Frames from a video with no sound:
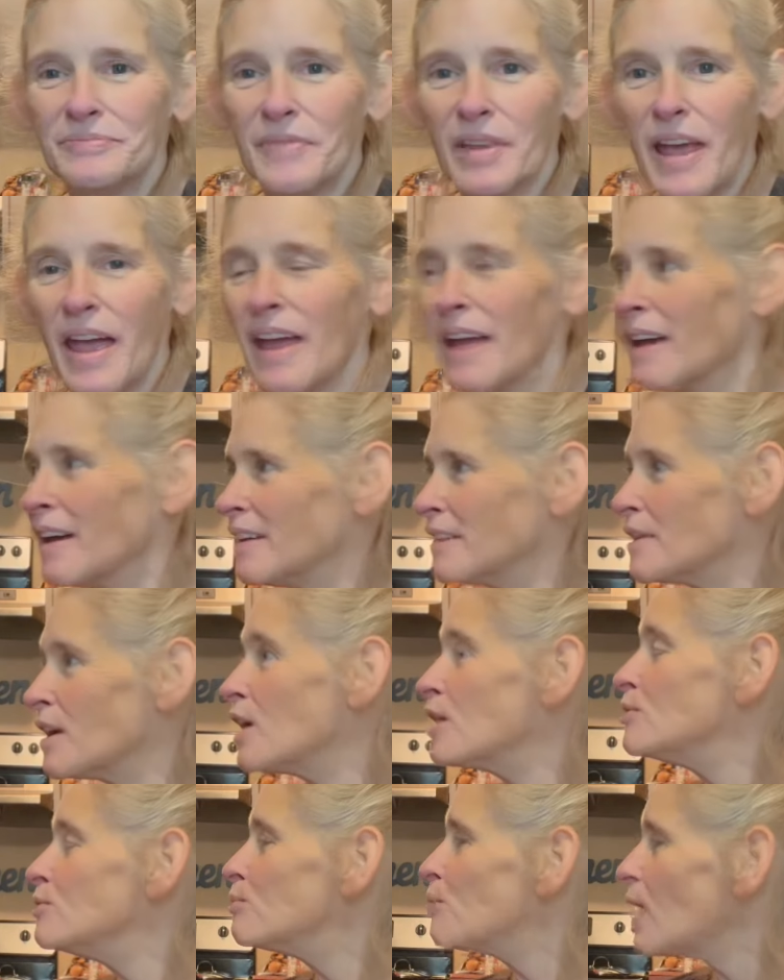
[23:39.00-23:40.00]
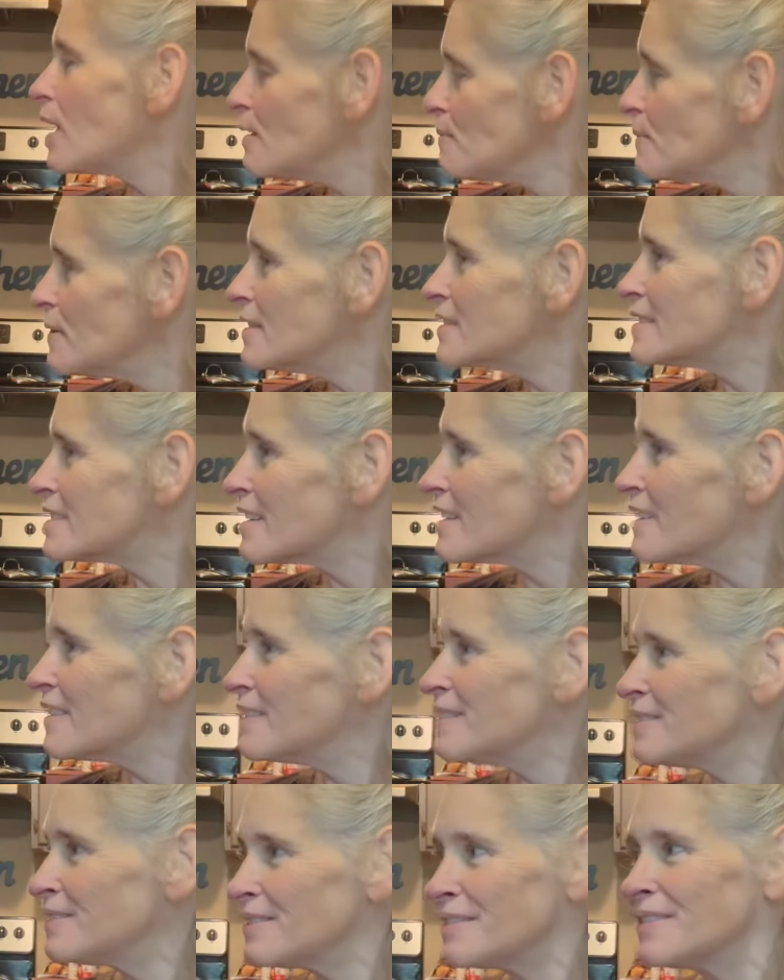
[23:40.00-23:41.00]
And uh, wait a minute,
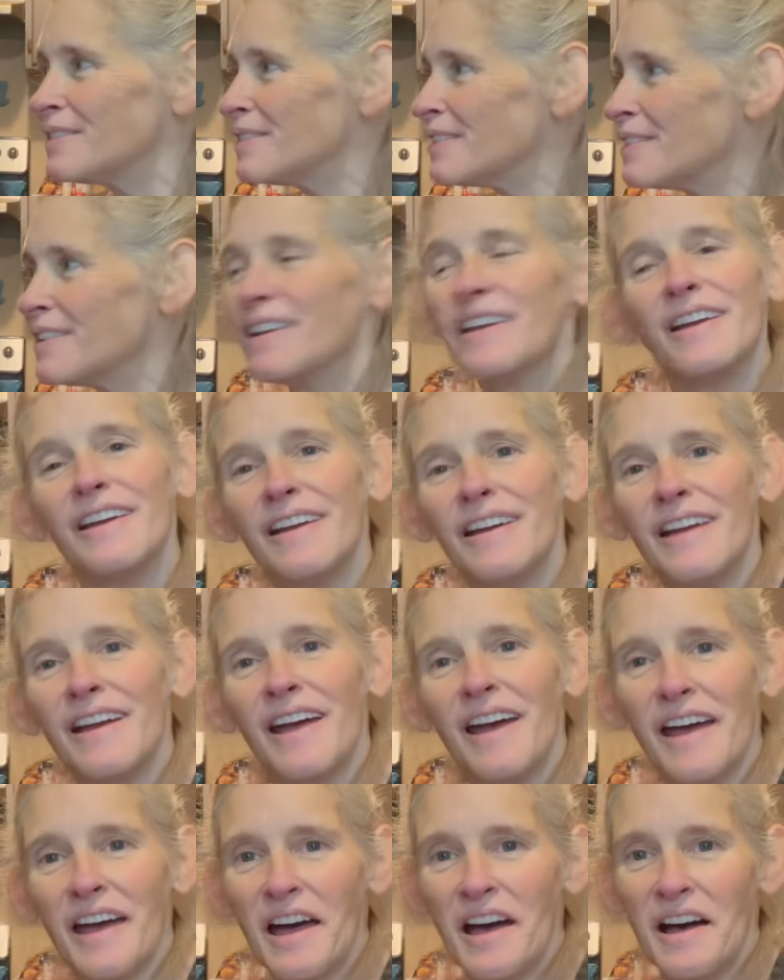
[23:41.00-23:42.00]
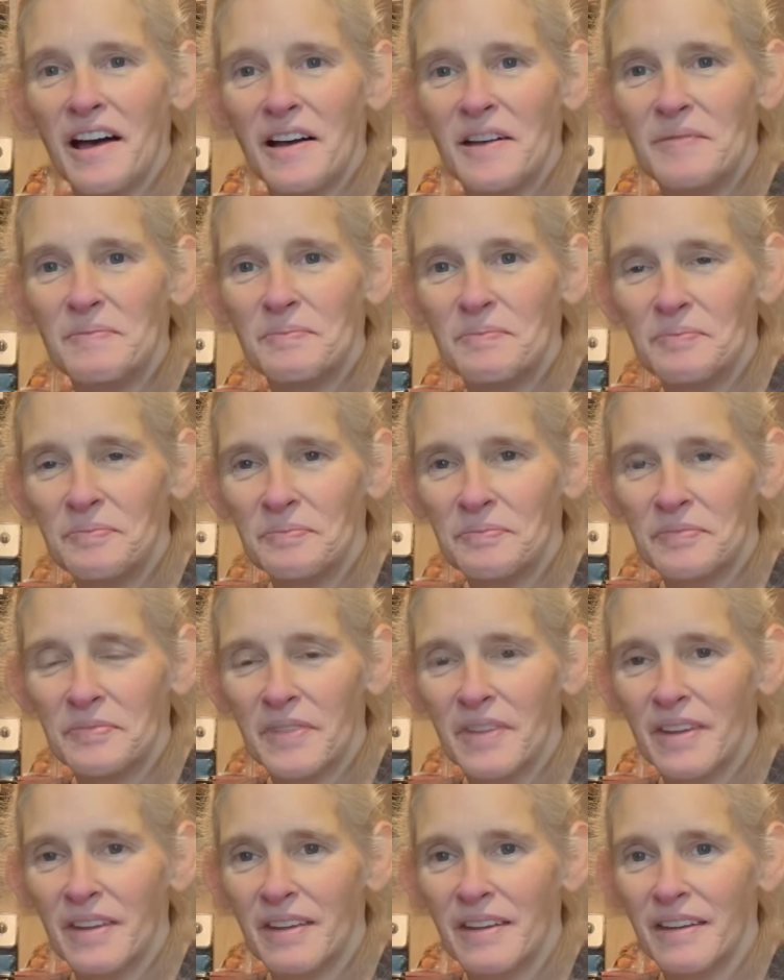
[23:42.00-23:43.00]
son. Um,
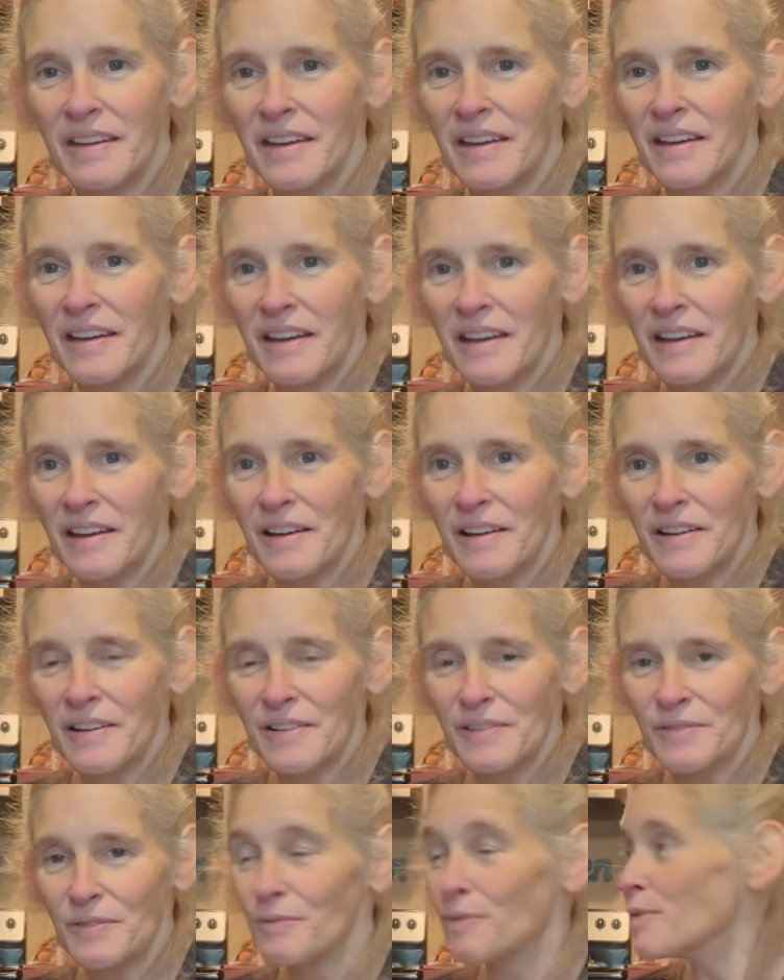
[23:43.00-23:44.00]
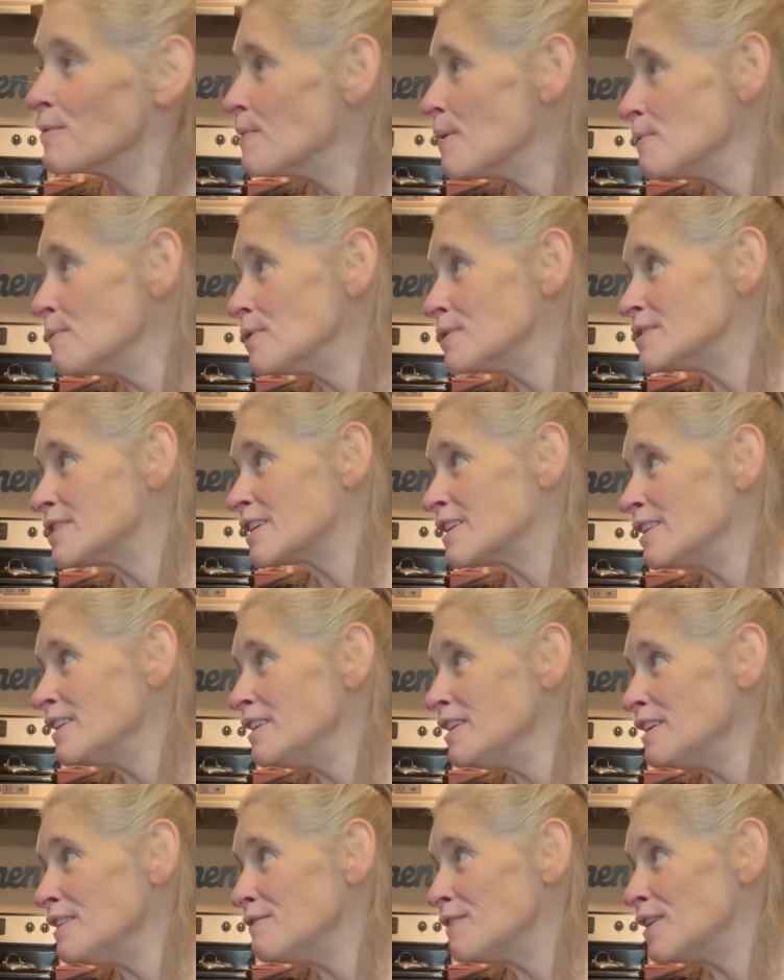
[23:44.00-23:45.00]
remember, it's a
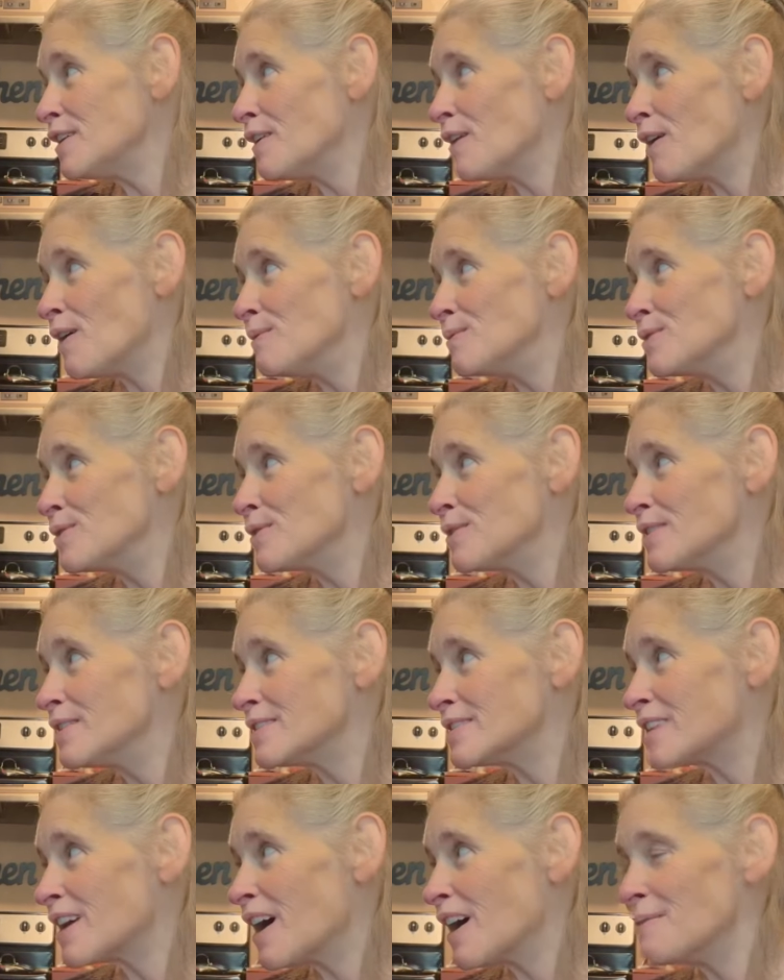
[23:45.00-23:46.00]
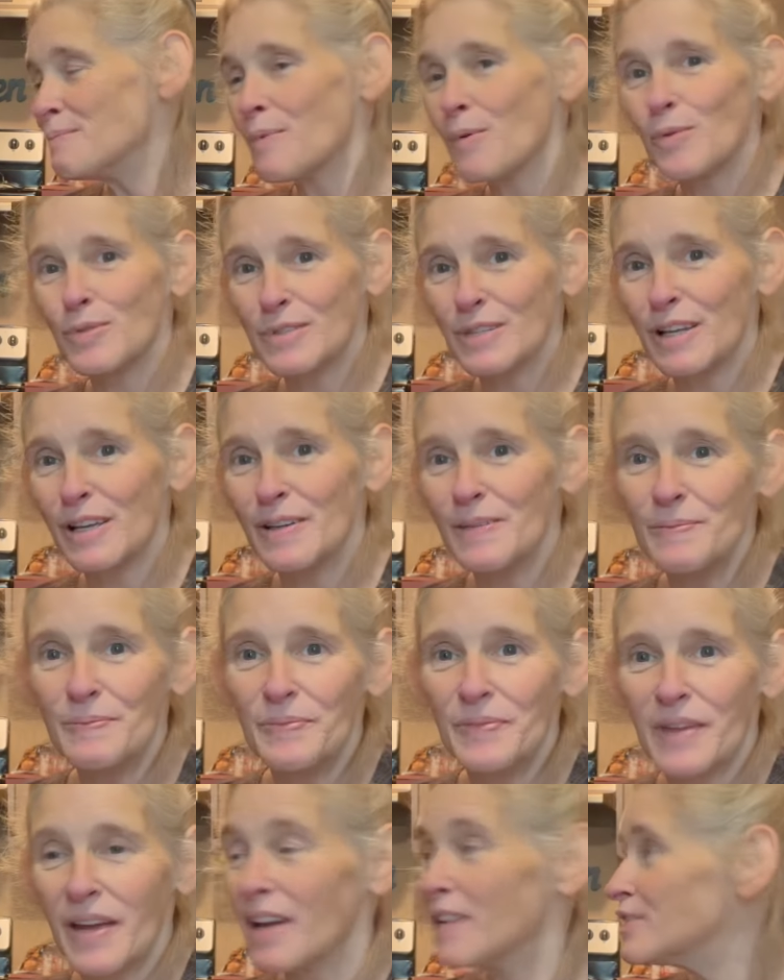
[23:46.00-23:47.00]
cleaning video I'm doing this time mostly,
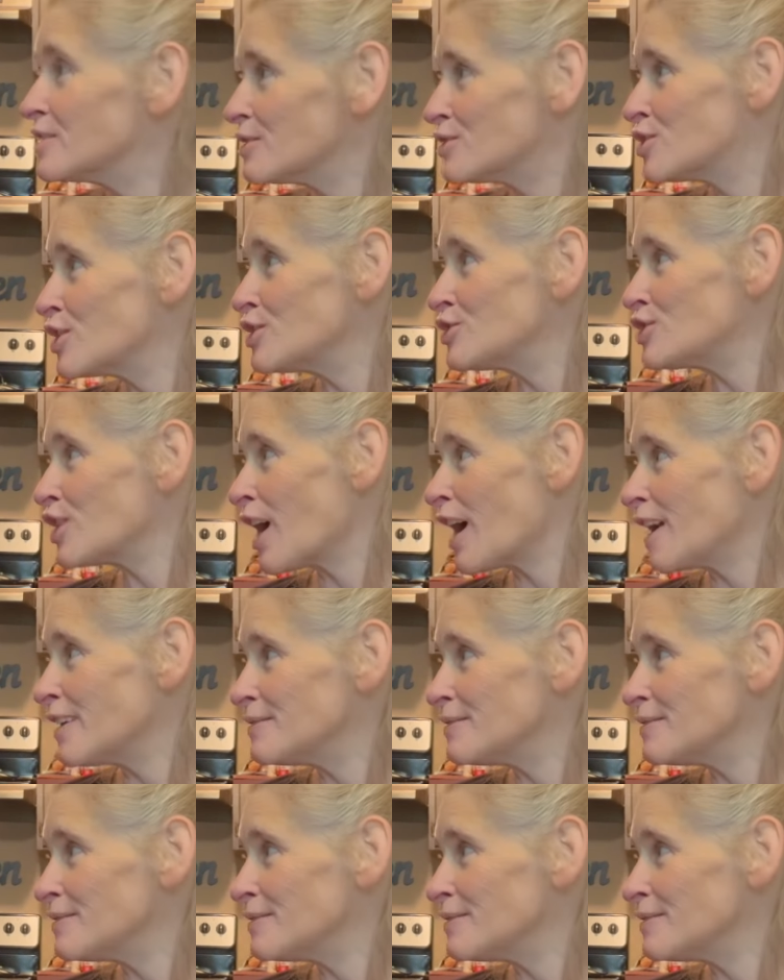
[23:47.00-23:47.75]
and chit chat.